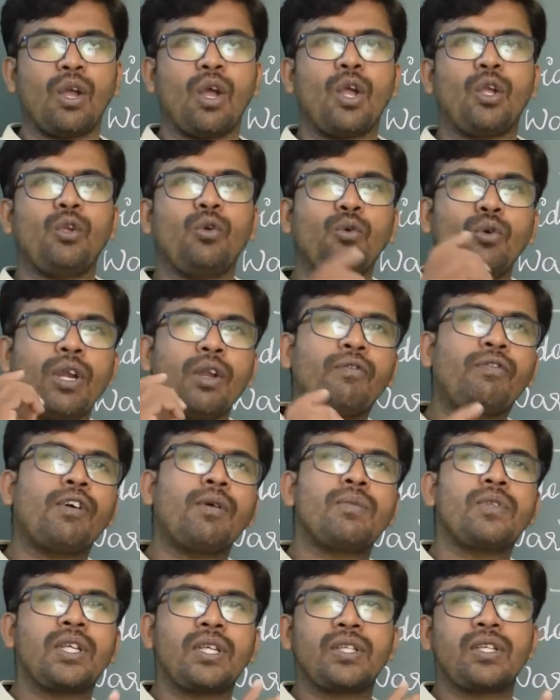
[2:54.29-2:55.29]
uniform
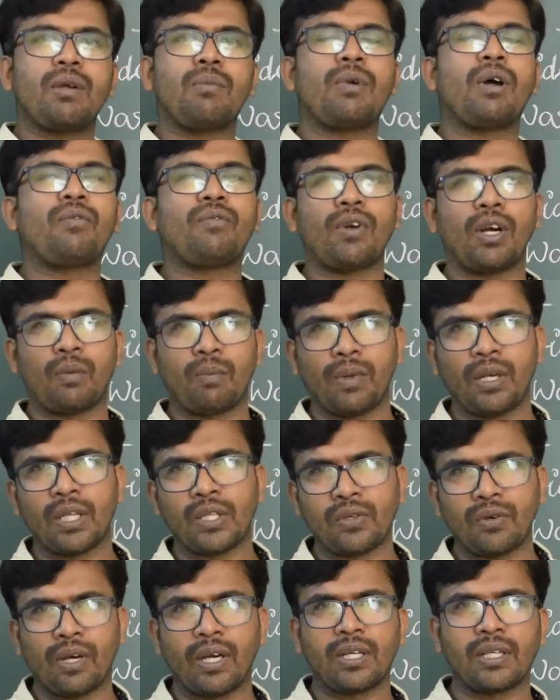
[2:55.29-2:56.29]
system of
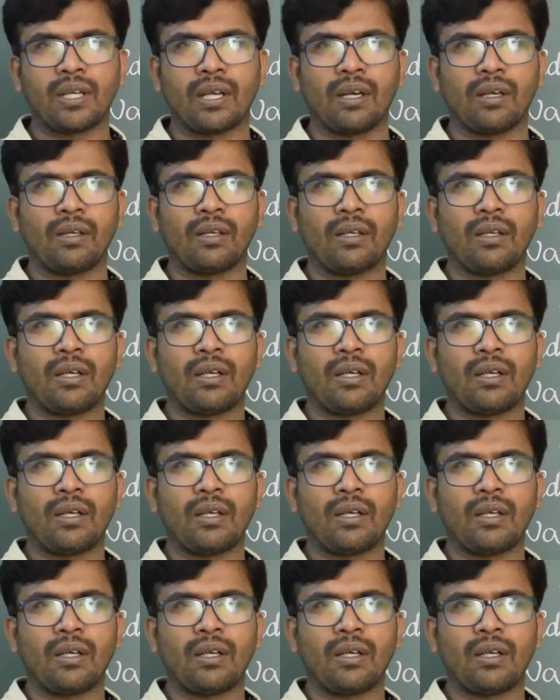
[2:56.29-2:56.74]
administration.